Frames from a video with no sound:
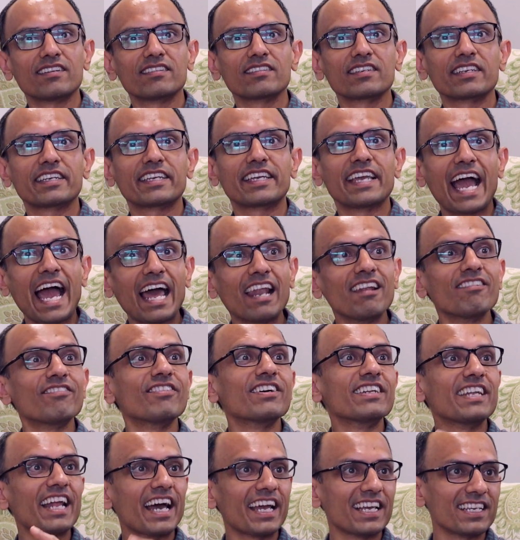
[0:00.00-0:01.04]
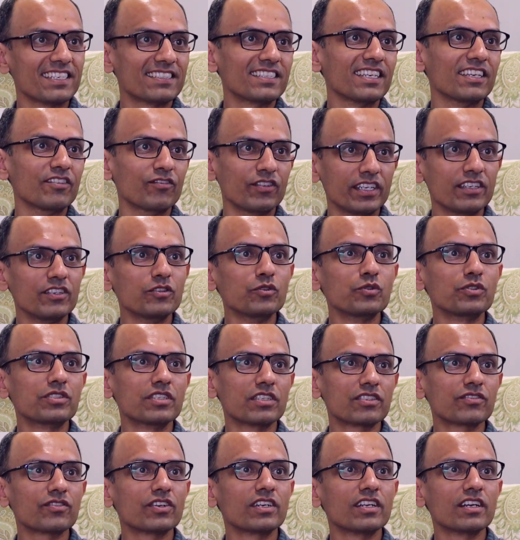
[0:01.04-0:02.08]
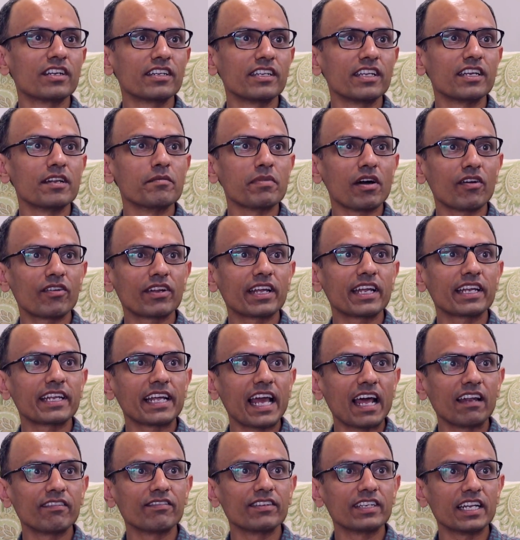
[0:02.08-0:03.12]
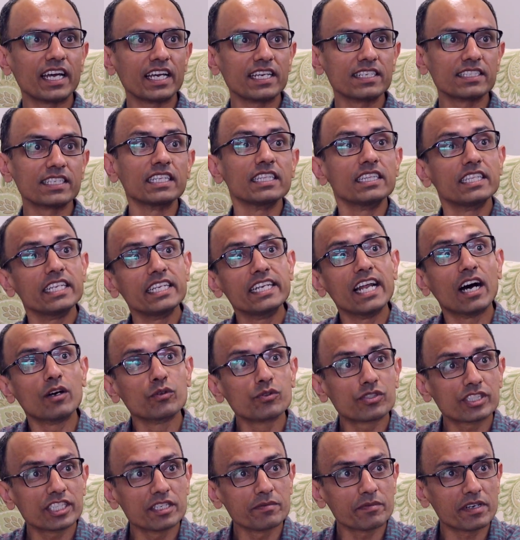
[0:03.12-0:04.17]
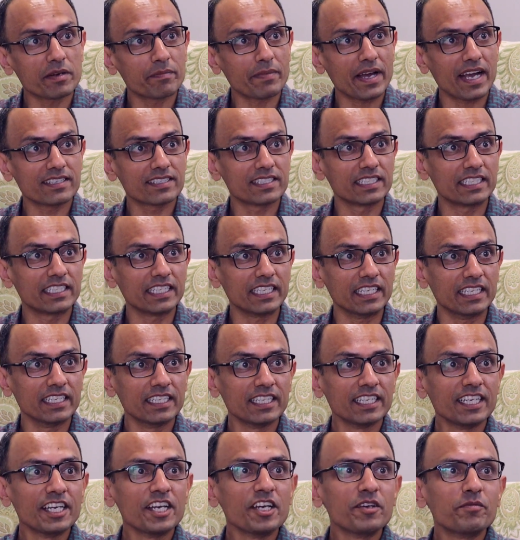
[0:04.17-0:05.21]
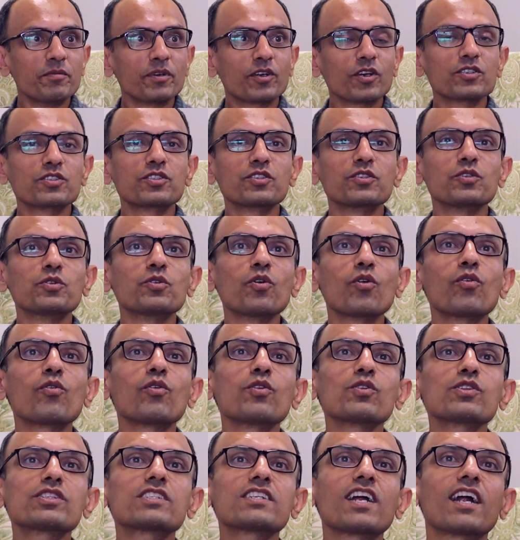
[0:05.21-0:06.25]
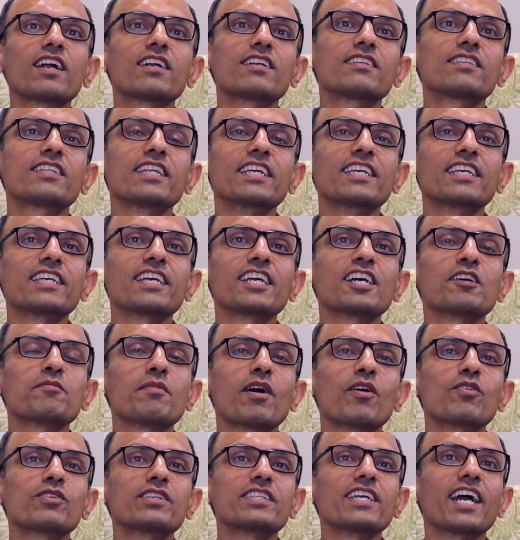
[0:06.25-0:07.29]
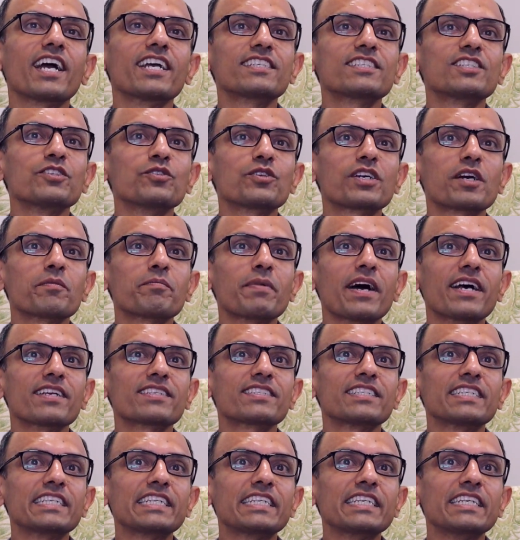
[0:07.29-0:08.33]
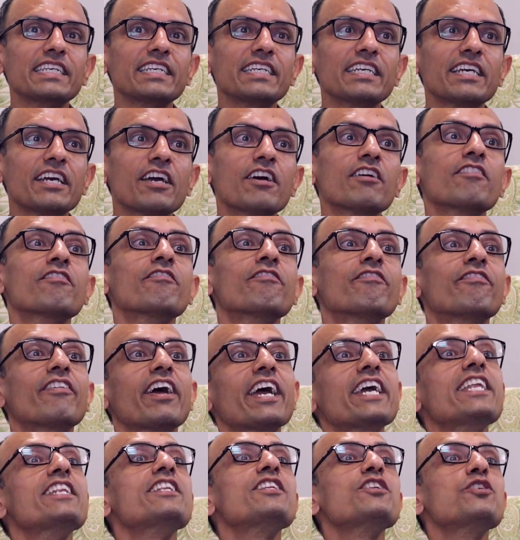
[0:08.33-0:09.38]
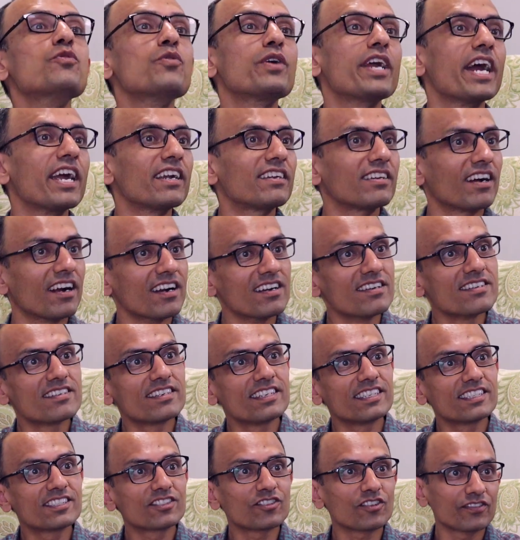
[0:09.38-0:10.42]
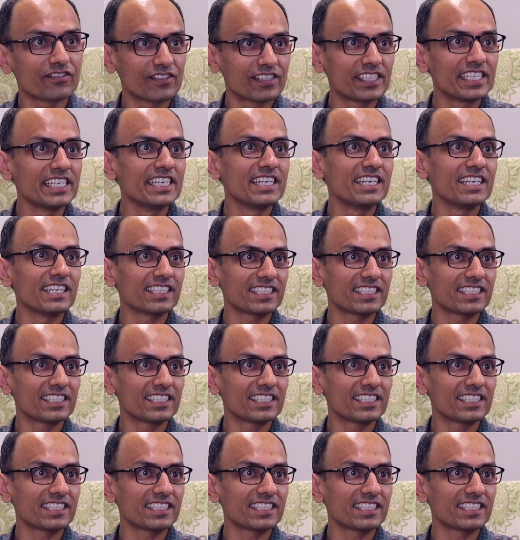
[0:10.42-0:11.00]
galvanizing, we used this word earlier, empowering and galvanizing the downstream capacity, because you don't want to start thinking about the ICU capacity when you get hundreds of serious